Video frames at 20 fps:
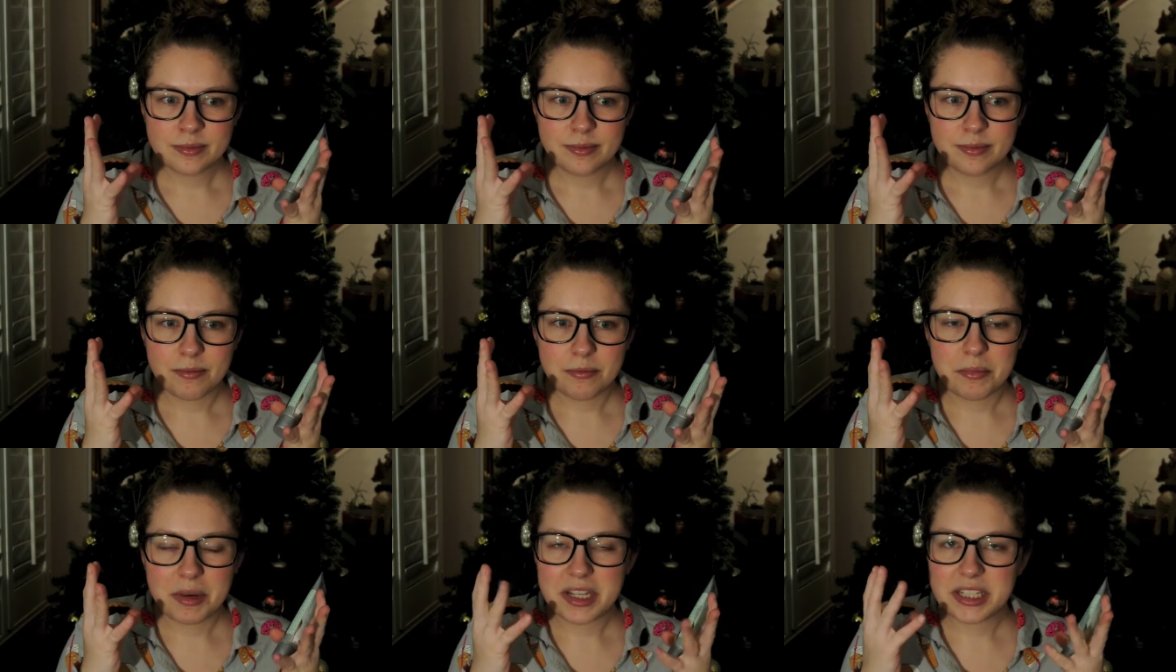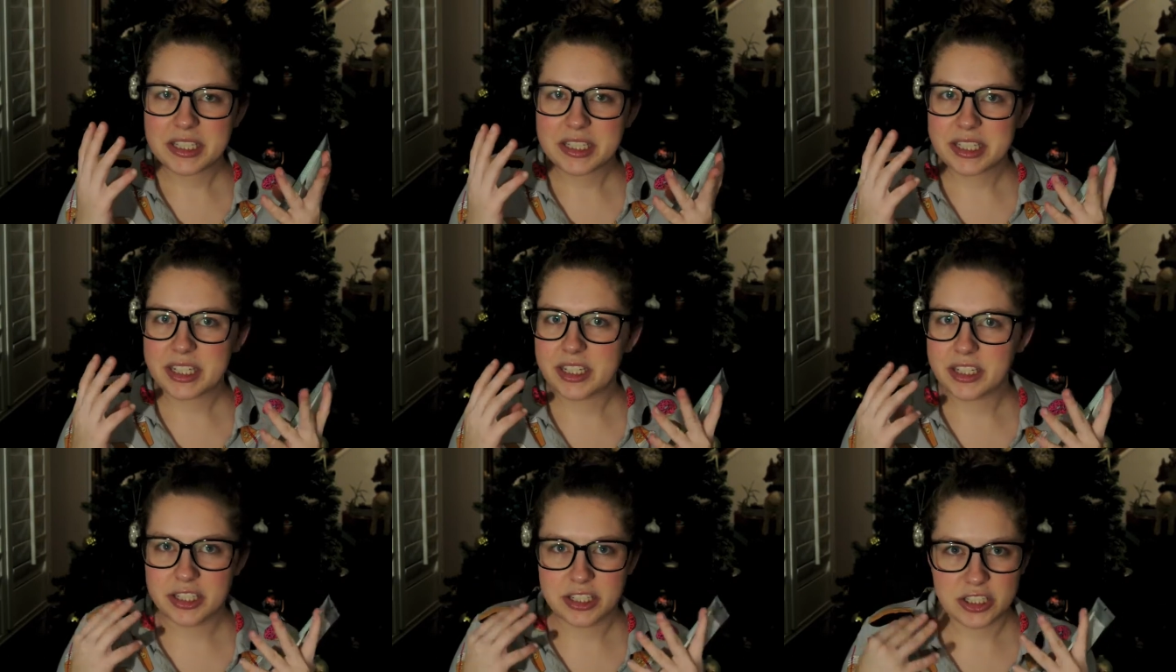my
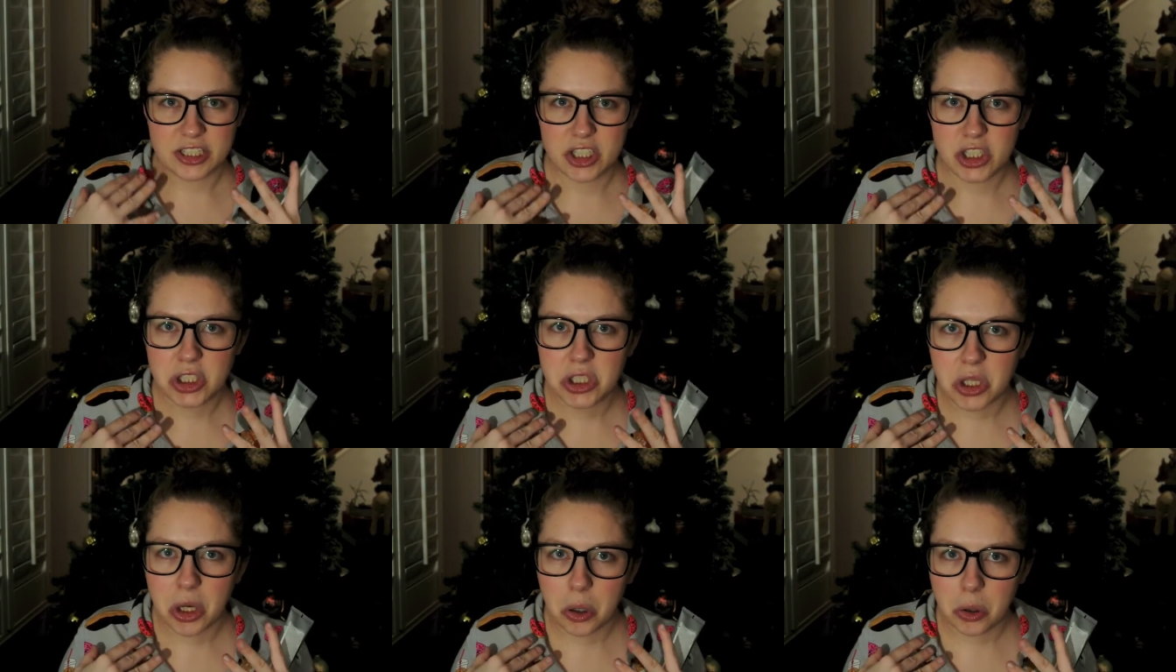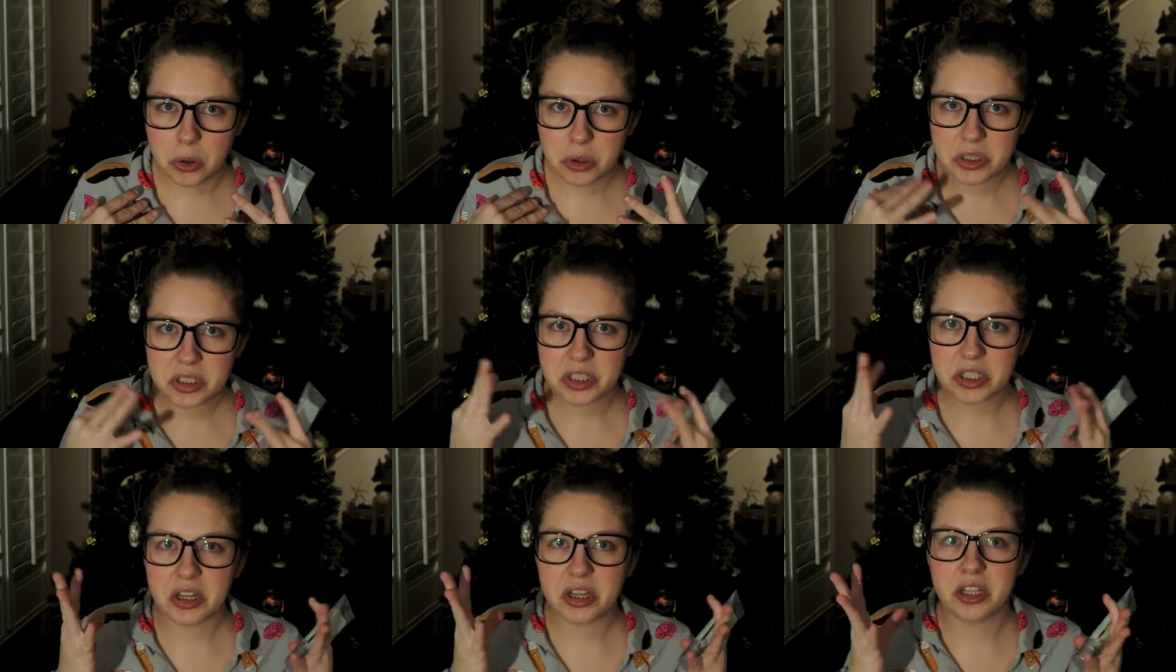skin just
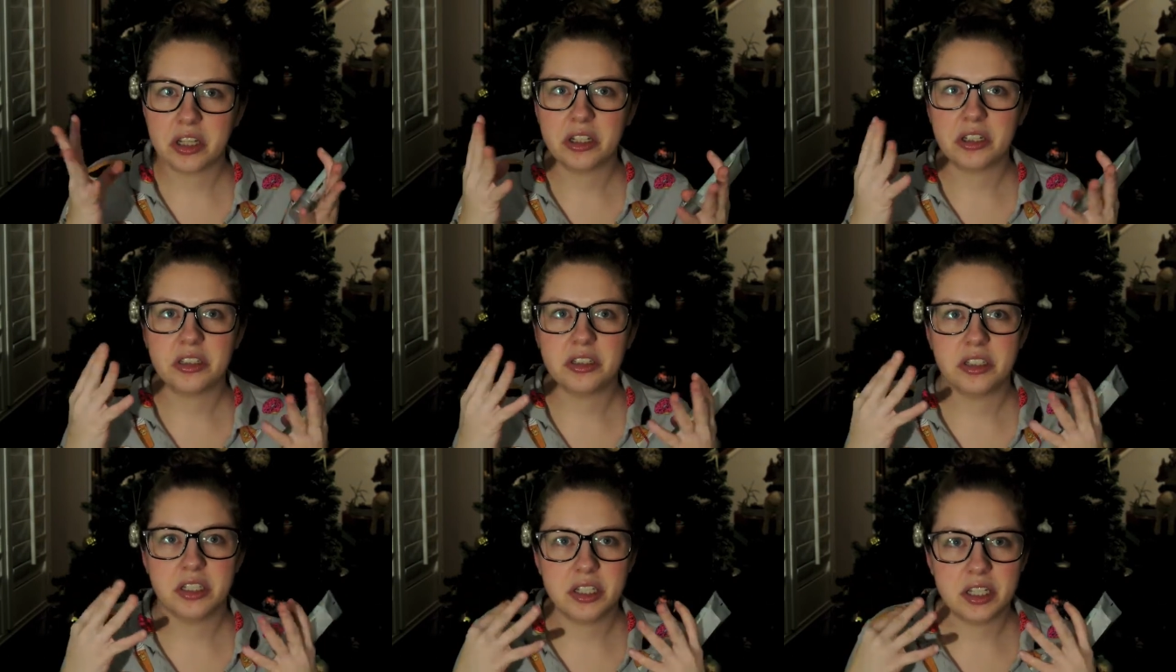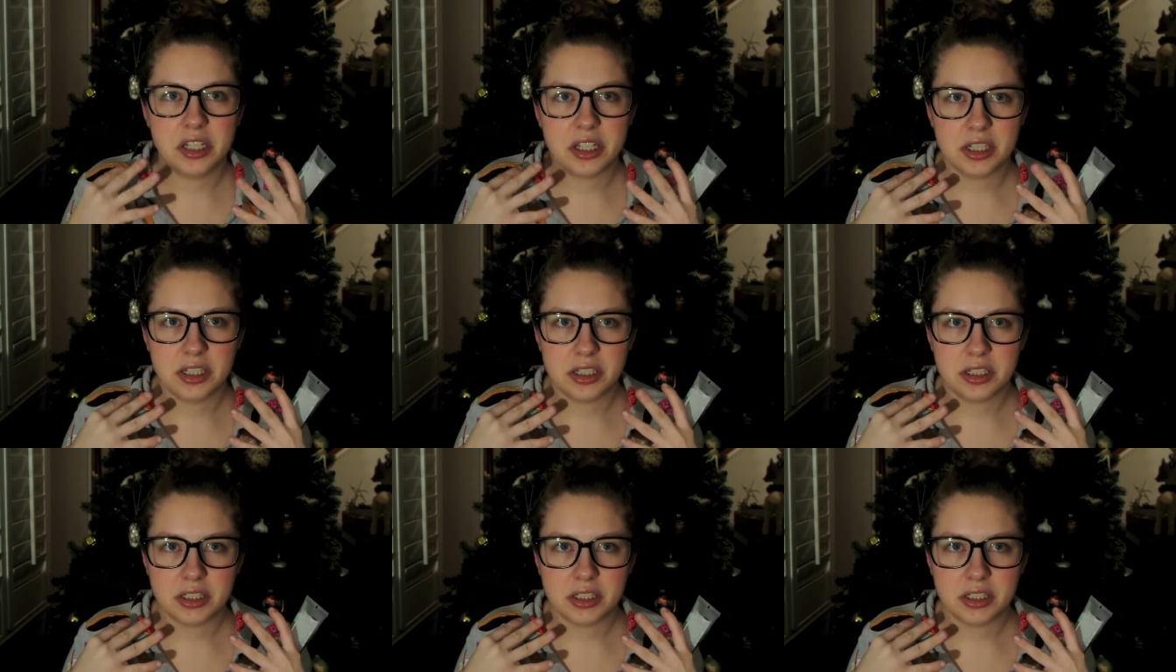soaks things in.